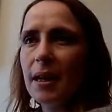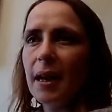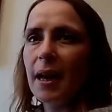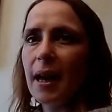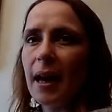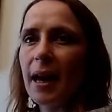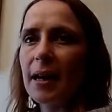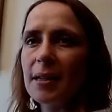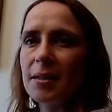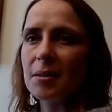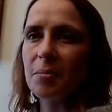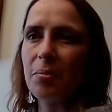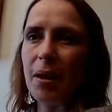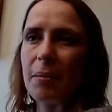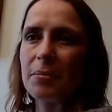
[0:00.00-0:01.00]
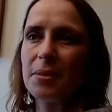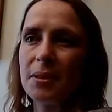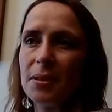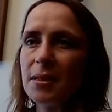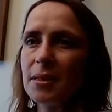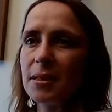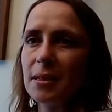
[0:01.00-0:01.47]
had perhaps
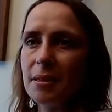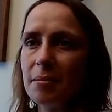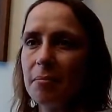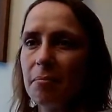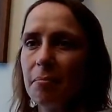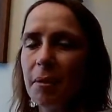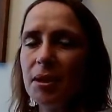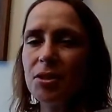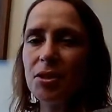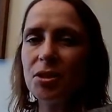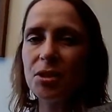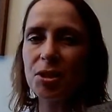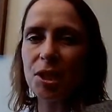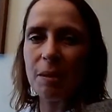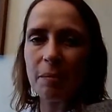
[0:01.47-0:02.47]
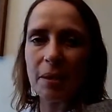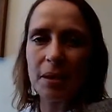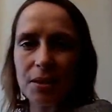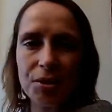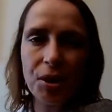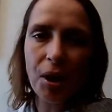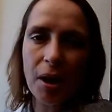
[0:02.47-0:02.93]
mentioned it to me at the
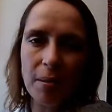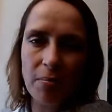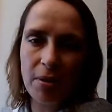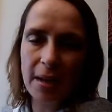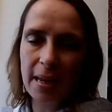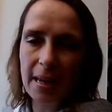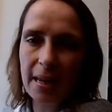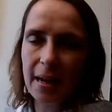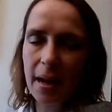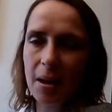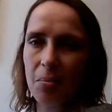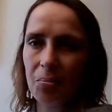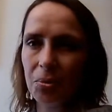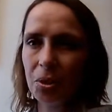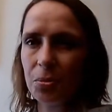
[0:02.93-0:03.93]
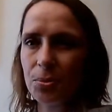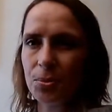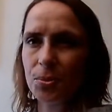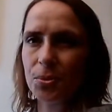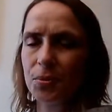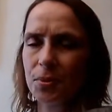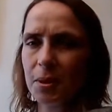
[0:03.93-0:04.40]
time, really, when I was
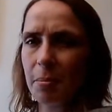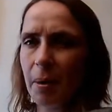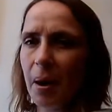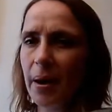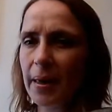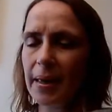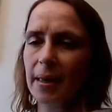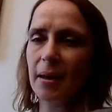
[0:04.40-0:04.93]
ordering the bike.